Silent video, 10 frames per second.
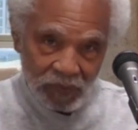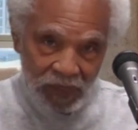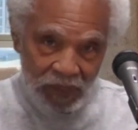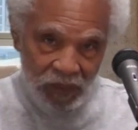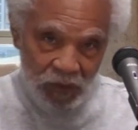
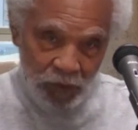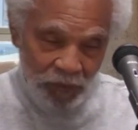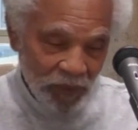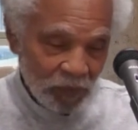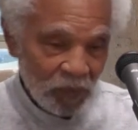So
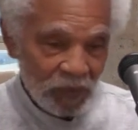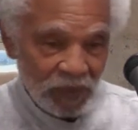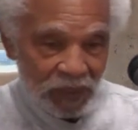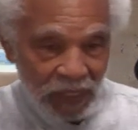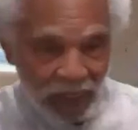people would
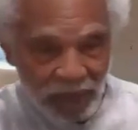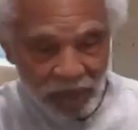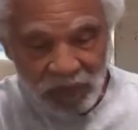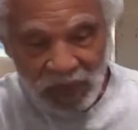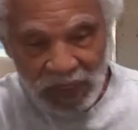say
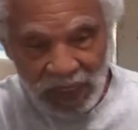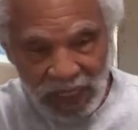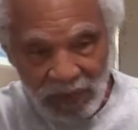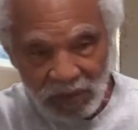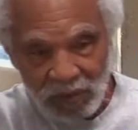that
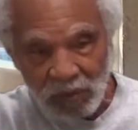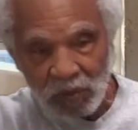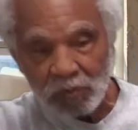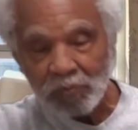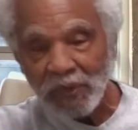I was the
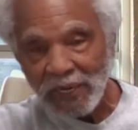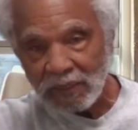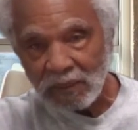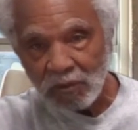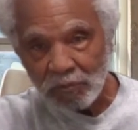most
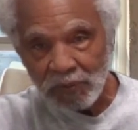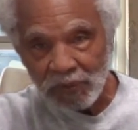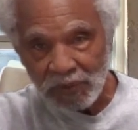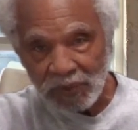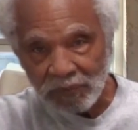practical
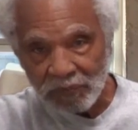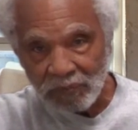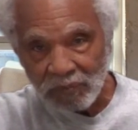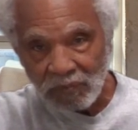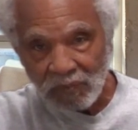person
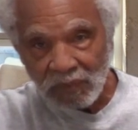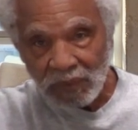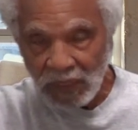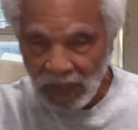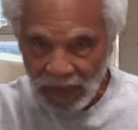
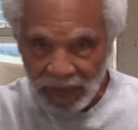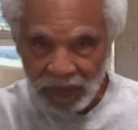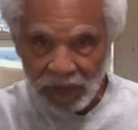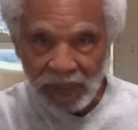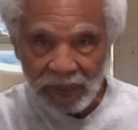in the
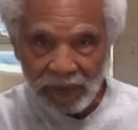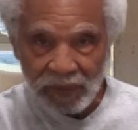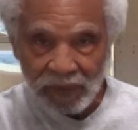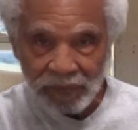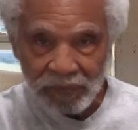
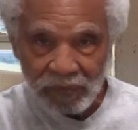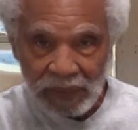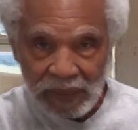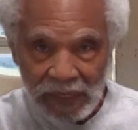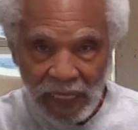legislature.
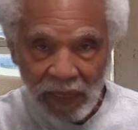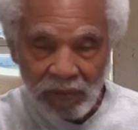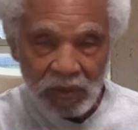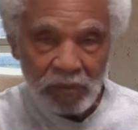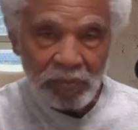I
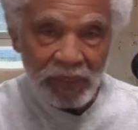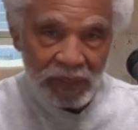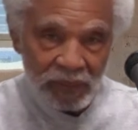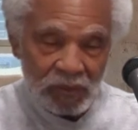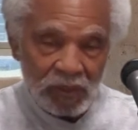was the
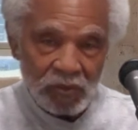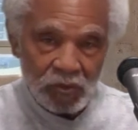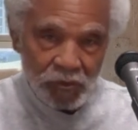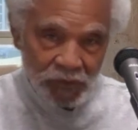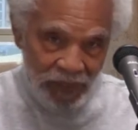biggest
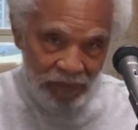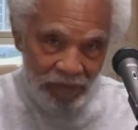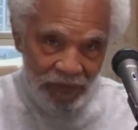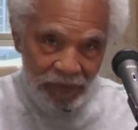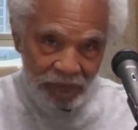
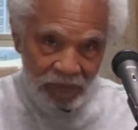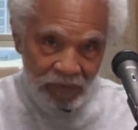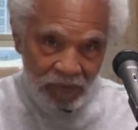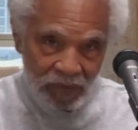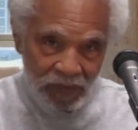dreamer
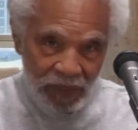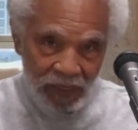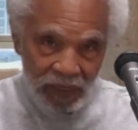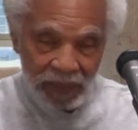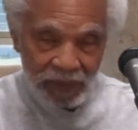in
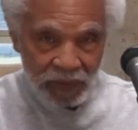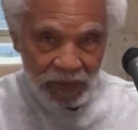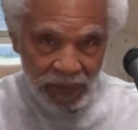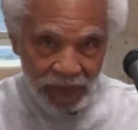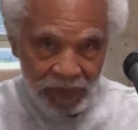the
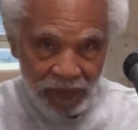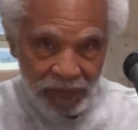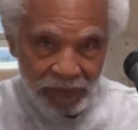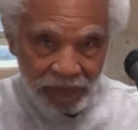legislature,